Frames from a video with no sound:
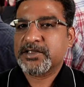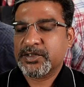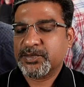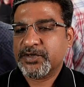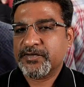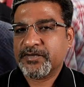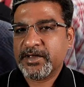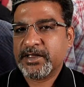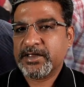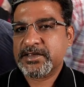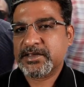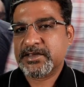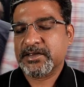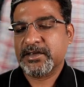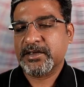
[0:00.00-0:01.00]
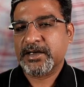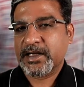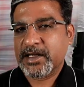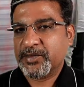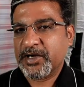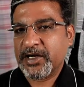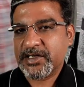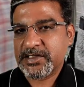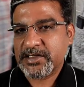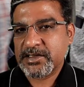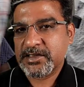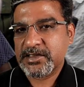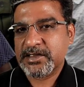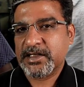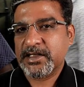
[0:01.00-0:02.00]
some of these
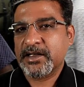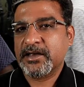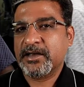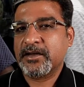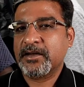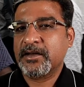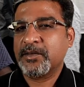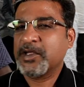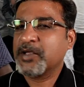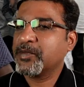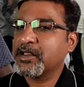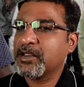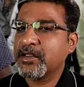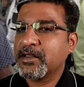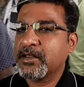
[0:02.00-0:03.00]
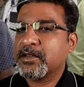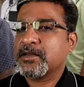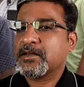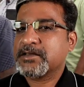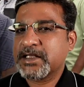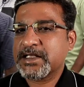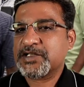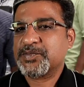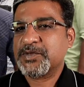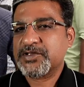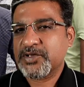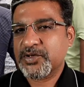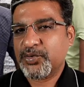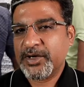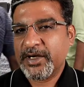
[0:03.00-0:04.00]
recommendations, and maybe 6
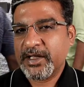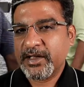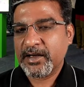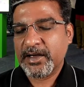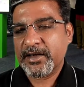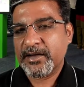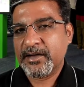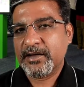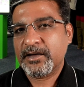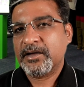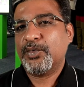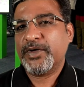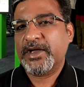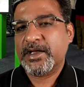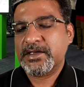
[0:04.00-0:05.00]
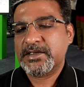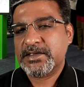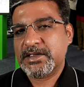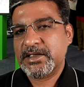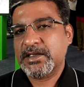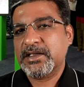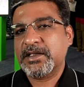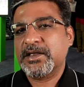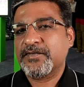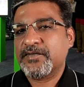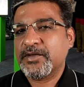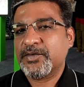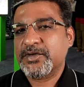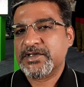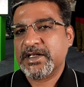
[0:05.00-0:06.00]
months or 1 later, we can see if
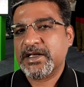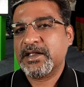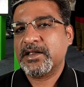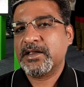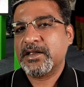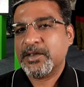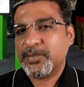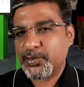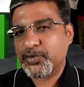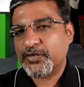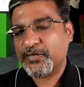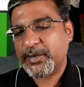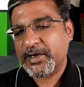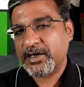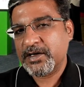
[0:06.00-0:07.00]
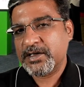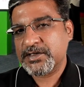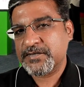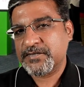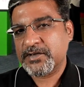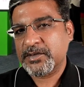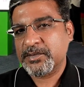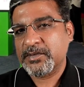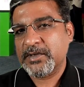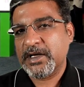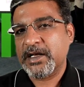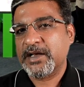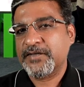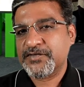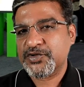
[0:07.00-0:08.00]
there was any improvement in his farm,
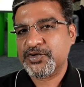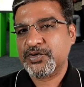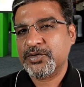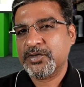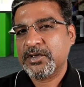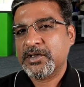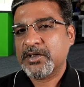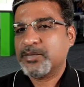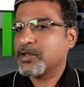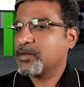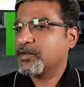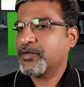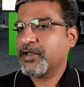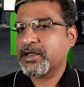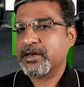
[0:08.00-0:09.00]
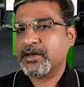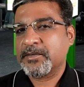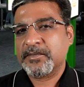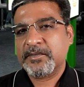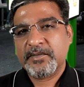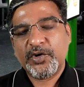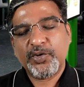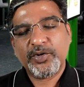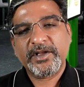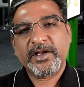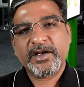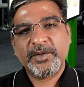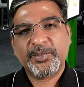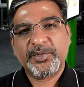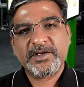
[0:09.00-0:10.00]
and if so, maybe we can go there
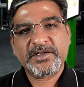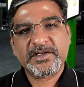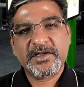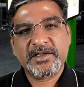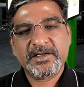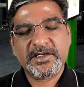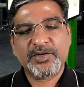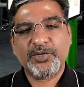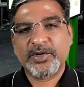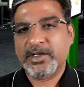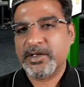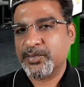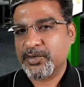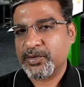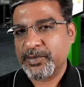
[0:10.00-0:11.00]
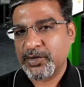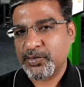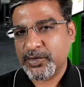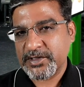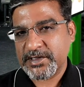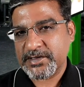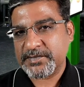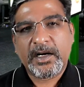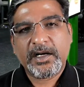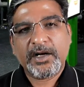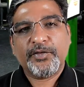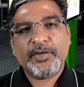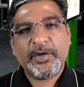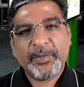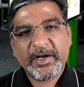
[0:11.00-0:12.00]
in person and see what the improvement was.
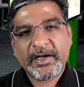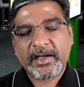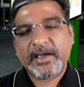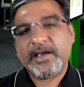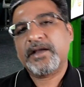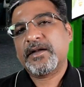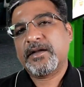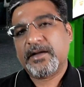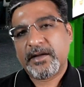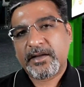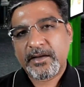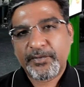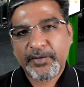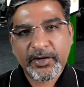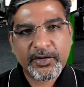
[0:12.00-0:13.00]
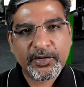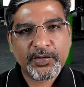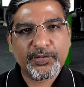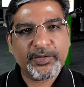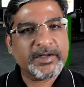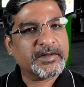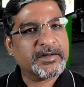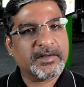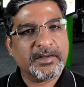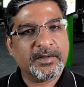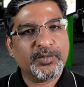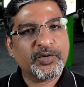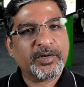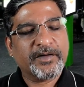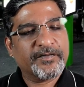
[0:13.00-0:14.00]
Until we meet again in another video with
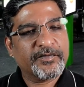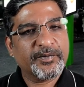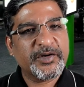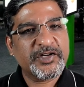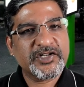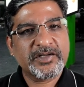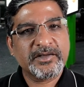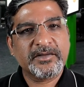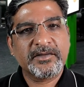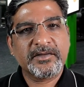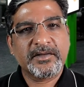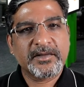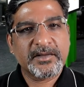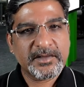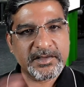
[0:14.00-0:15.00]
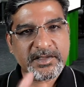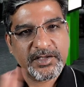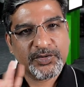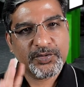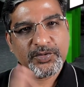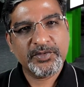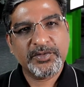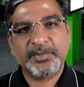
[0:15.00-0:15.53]
more information, see you,